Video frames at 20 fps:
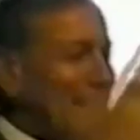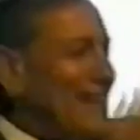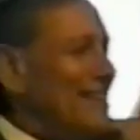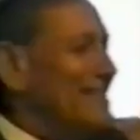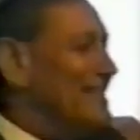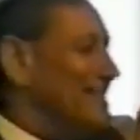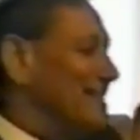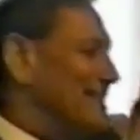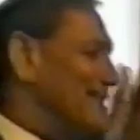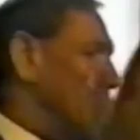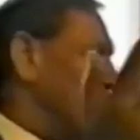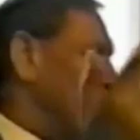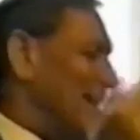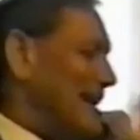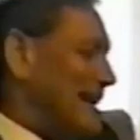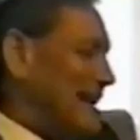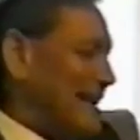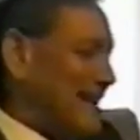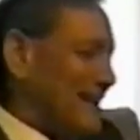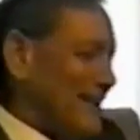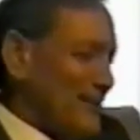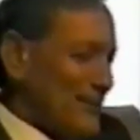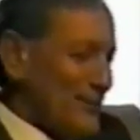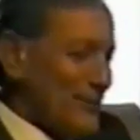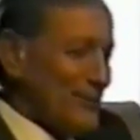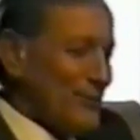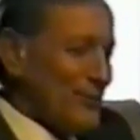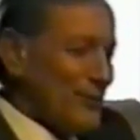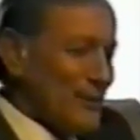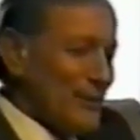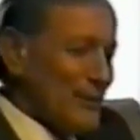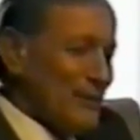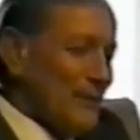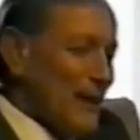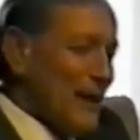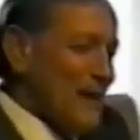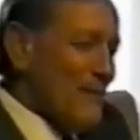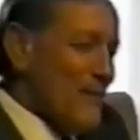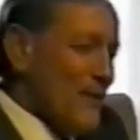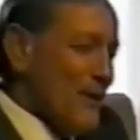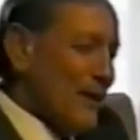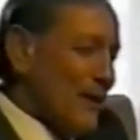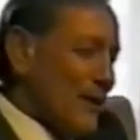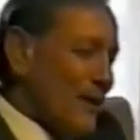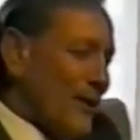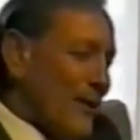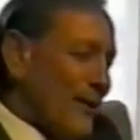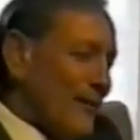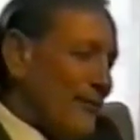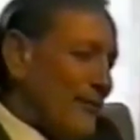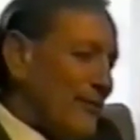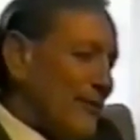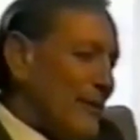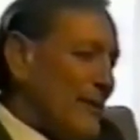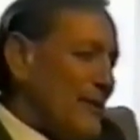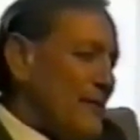But those are just funny little stories about my life.